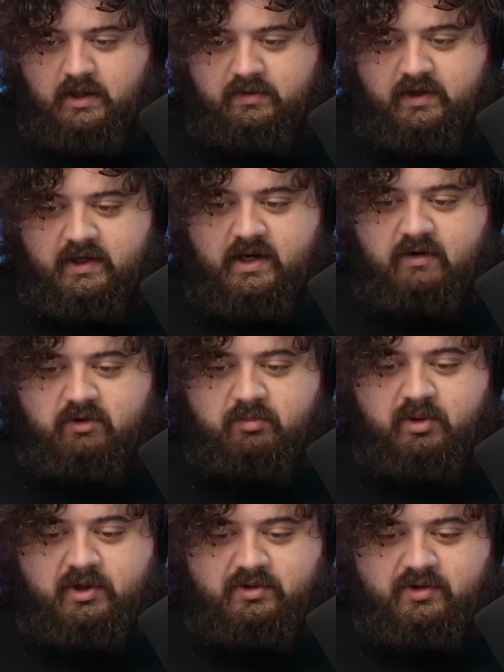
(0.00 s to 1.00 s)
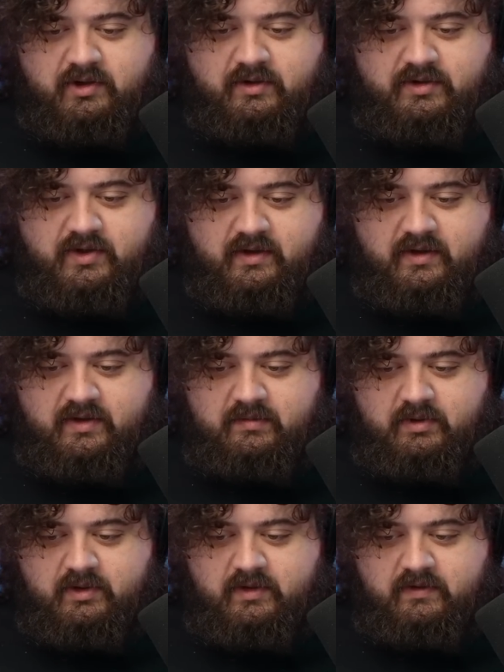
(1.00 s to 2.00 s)
think in every picture he looks like a
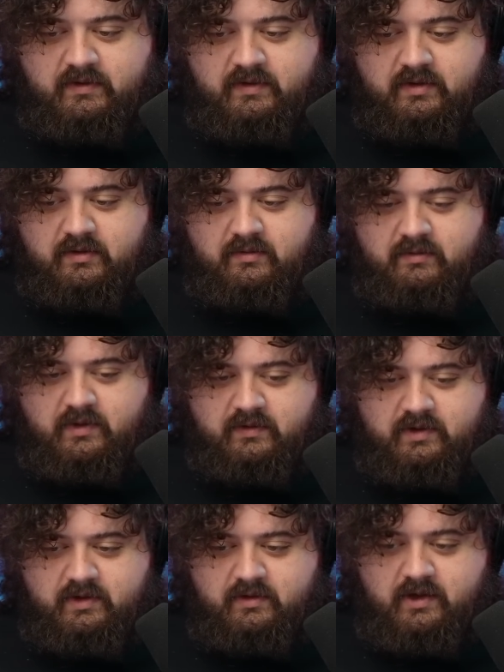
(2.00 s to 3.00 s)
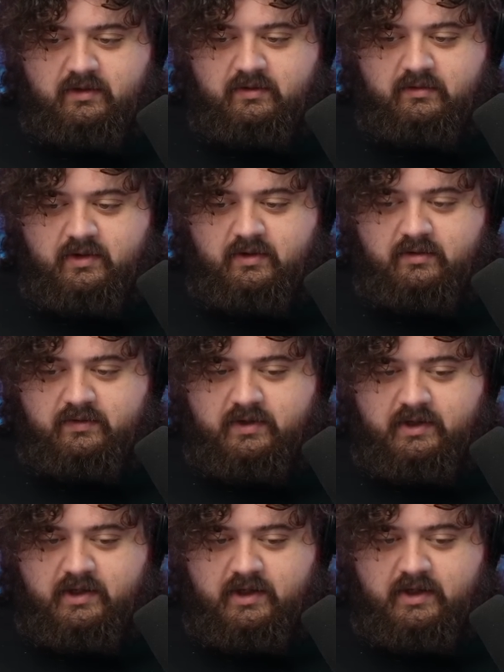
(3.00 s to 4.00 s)
lesbian. I think you nailed it right on the
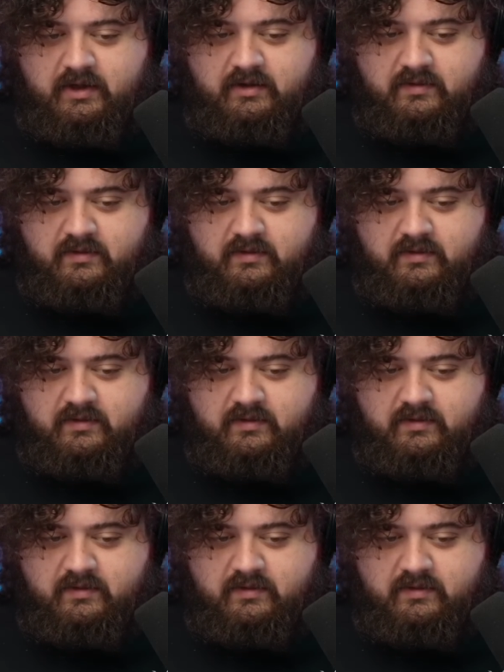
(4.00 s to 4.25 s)
fucking head.